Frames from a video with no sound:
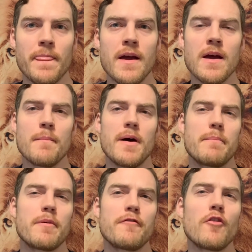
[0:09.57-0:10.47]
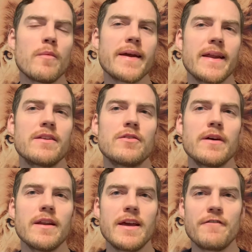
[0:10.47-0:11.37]
But before we get into
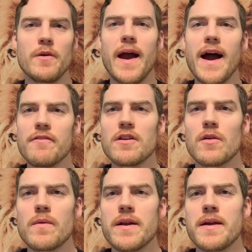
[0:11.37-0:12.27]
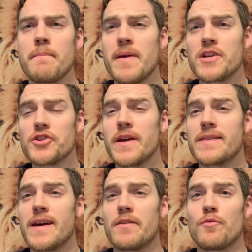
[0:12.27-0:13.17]
it, if you haven't already, make sure you hit
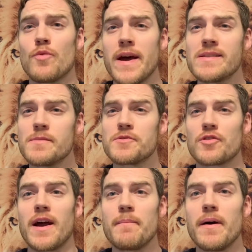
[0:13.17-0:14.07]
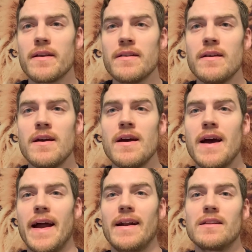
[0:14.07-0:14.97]
that red subscribe button
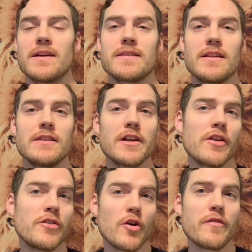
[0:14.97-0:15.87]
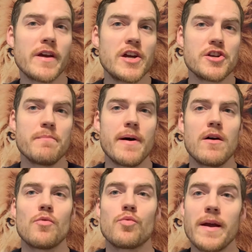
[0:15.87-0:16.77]
and click the little notification
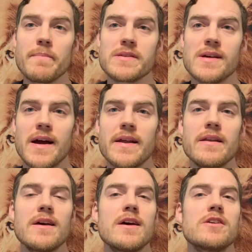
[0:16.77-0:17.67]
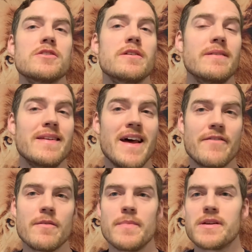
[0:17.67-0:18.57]
bell right beside it so you never
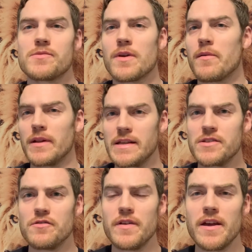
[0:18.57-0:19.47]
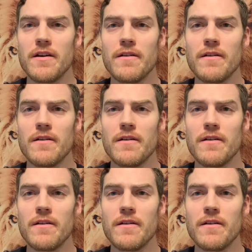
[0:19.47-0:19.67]
miss when I release a new video.